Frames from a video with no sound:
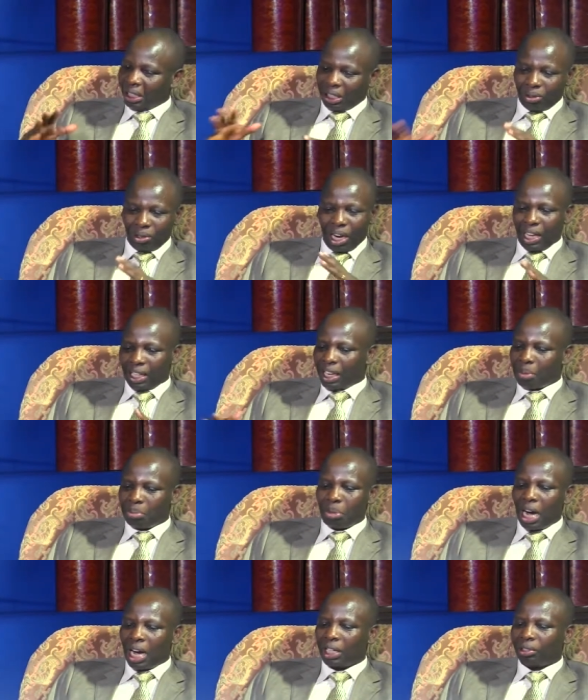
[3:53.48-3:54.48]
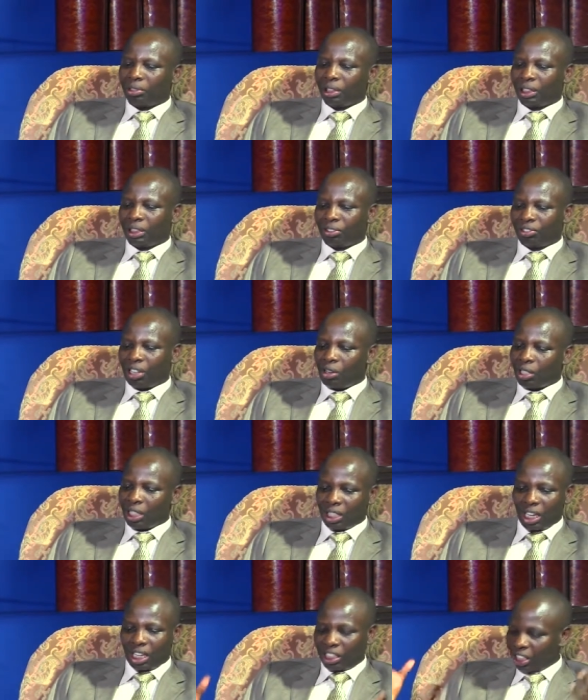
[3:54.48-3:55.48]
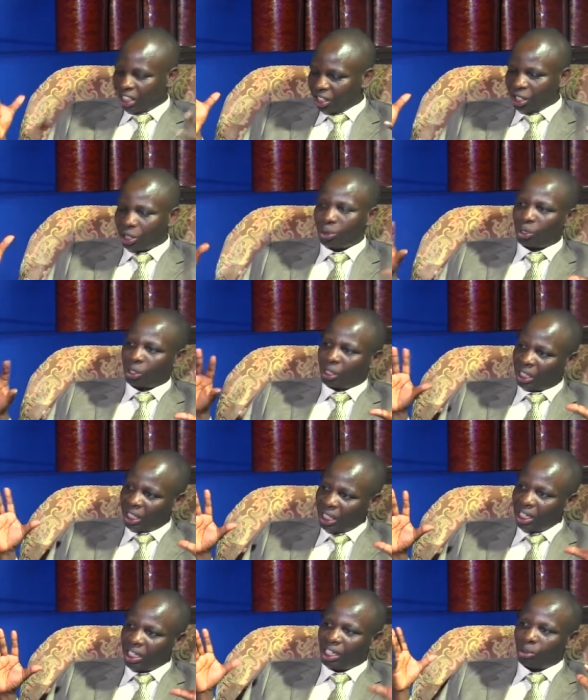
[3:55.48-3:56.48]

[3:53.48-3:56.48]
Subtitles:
when I came back, we found it, at least it was green,